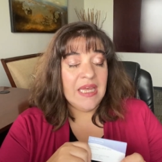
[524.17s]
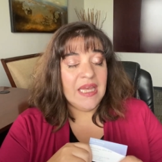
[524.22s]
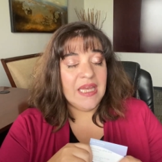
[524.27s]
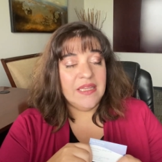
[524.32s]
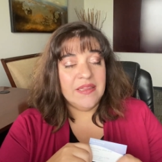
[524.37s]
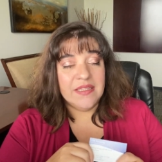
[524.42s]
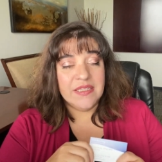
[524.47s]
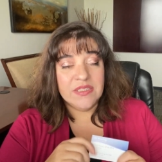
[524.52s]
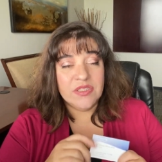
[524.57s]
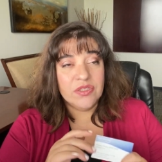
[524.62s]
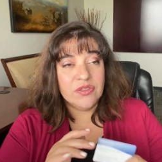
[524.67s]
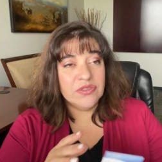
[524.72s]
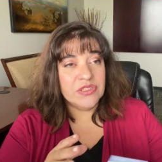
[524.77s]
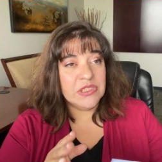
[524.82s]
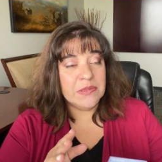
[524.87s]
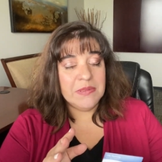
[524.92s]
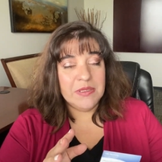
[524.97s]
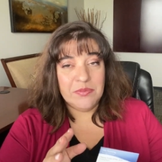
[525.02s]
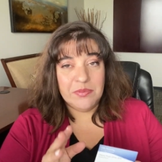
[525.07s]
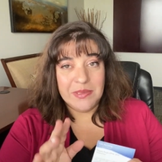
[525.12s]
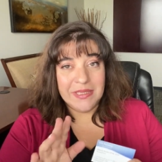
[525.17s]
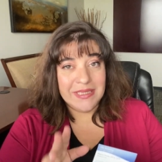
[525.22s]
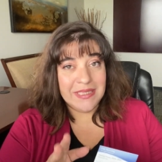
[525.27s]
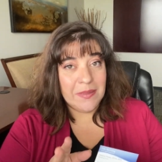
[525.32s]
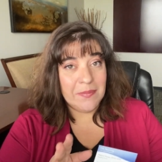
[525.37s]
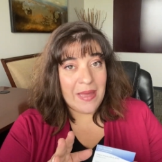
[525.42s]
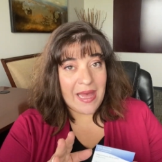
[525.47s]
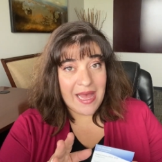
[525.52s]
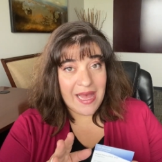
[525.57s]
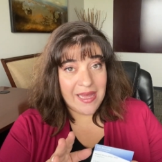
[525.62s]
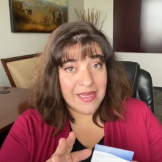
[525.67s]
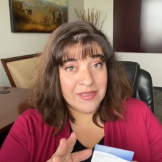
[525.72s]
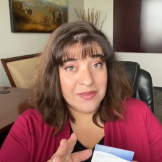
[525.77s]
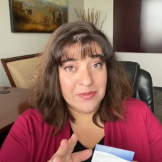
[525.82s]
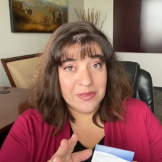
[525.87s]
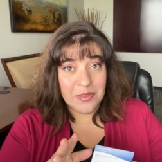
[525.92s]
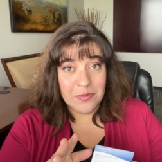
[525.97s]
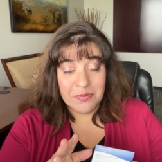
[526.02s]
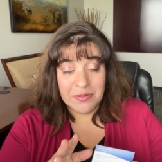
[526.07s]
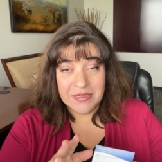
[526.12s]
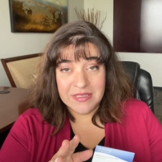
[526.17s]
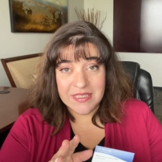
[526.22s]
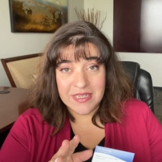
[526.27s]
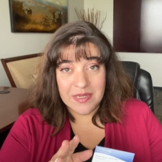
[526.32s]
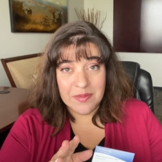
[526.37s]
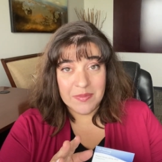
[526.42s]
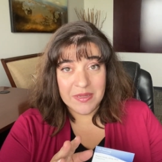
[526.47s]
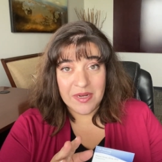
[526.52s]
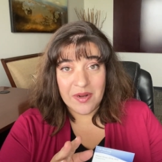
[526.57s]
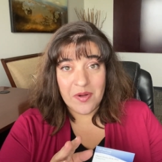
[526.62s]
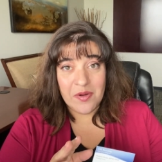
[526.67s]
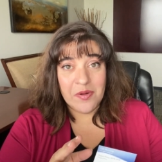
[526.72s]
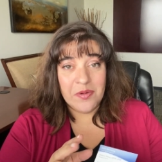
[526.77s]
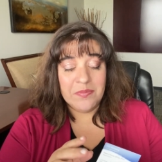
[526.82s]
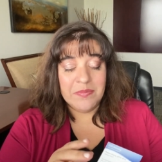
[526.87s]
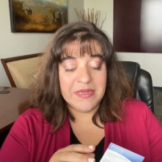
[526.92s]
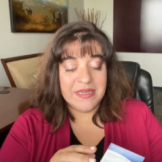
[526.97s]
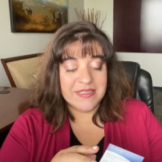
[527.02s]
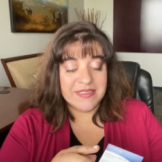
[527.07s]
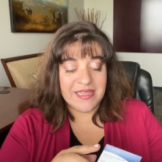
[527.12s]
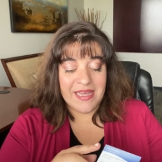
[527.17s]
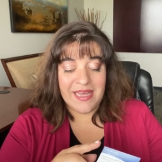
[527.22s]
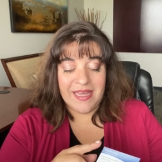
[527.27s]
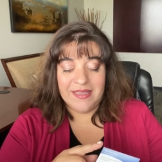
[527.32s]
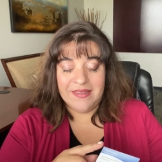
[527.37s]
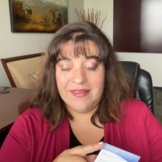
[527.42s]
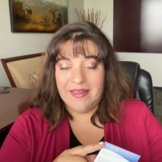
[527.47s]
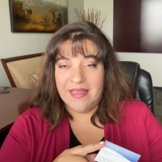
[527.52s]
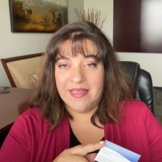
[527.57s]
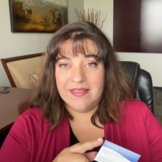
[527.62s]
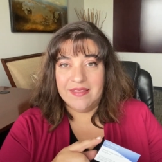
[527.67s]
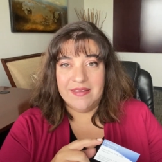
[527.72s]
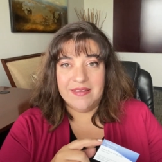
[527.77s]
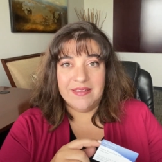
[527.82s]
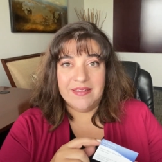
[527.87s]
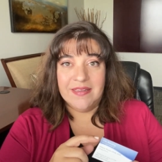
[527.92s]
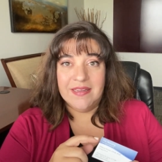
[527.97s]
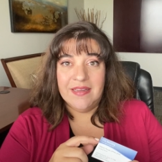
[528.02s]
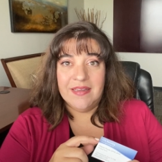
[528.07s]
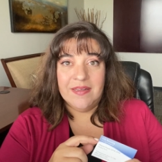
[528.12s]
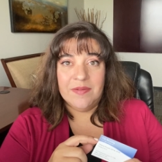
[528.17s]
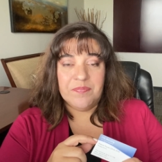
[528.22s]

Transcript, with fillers: And these used to be really bad when you printed them at home because they had like the